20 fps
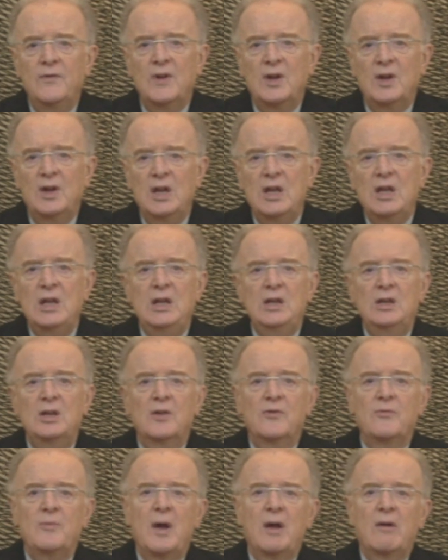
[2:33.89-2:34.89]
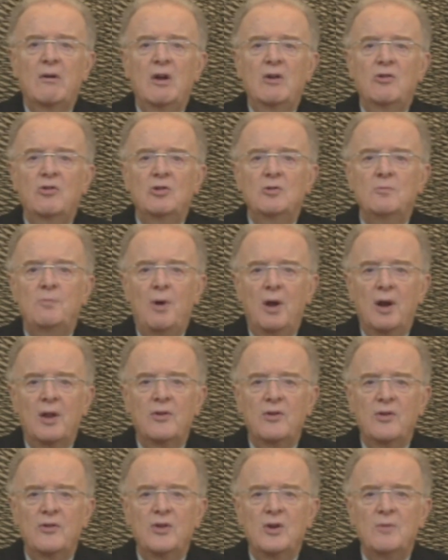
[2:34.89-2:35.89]
The need of migration
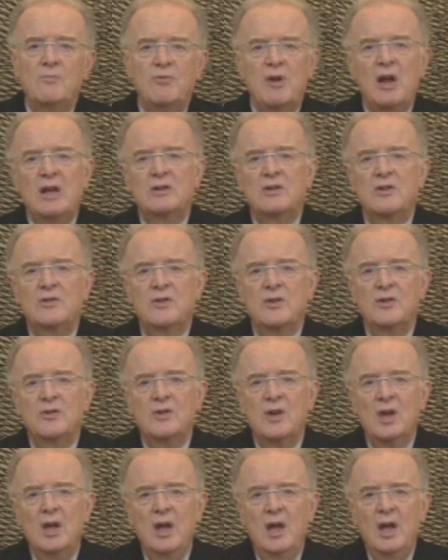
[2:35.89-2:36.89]
policies and practices,